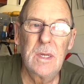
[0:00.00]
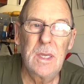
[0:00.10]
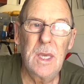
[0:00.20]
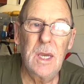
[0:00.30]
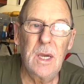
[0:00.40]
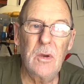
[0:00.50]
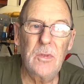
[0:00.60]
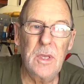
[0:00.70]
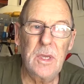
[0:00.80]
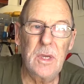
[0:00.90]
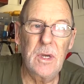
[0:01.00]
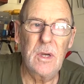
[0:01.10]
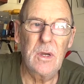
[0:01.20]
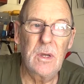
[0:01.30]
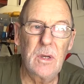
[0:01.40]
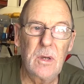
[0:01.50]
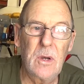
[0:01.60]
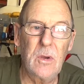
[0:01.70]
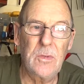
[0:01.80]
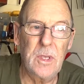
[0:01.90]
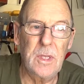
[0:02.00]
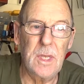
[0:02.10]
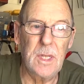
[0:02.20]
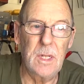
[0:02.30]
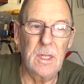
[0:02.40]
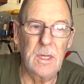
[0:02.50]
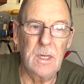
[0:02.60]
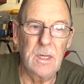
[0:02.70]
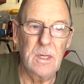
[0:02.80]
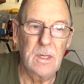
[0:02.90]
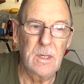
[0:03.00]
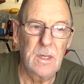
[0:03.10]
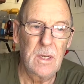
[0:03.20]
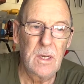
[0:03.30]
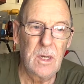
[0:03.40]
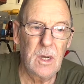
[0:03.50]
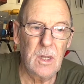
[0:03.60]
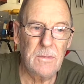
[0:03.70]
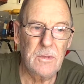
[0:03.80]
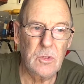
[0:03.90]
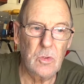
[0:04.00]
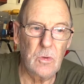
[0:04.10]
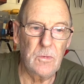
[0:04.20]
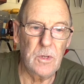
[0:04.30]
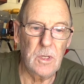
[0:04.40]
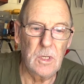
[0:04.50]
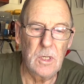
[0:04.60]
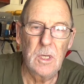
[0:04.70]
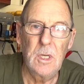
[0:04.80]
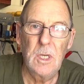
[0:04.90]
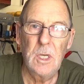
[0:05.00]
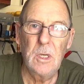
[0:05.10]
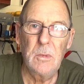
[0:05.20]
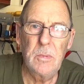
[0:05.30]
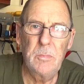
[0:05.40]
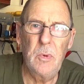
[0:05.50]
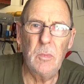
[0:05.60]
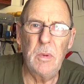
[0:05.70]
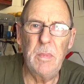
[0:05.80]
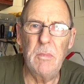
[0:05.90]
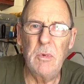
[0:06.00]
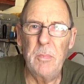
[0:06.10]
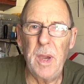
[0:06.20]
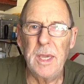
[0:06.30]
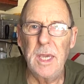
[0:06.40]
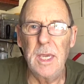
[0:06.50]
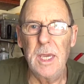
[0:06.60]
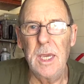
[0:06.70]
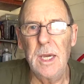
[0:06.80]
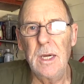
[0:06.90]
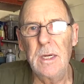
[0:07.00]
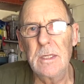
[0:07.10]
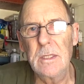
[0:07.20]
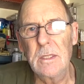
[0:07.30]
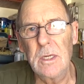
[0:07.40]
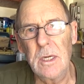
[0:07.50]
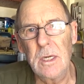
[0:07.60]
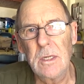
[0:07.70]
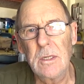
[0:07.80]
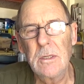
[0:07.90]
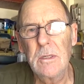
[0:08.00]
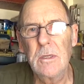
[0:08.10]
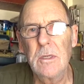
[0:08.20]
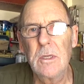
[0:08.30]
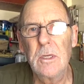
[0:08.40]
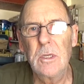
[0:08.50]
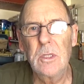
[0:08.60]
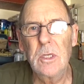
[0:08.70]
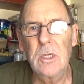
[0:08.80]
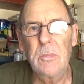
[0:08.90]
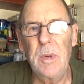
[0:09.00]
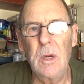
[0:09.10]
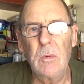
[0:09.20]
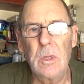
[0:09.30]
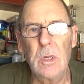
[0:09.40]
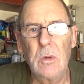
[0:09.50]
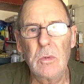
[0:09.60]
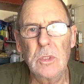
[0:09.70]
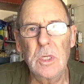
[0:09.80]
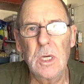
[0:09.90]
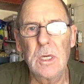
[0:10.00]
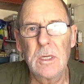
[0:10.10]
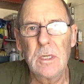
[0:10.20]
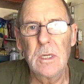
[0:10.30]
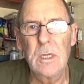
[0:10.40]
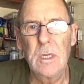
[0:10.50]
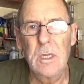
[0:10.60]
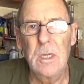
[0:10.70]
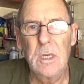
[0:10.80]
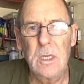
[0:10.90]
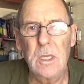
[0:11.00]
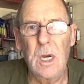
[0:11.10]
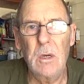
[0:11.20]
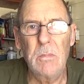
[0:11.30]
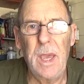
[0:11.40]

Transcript: yeah, I think that'll I'll have to sort of put my memory back in gear and think about when I was a young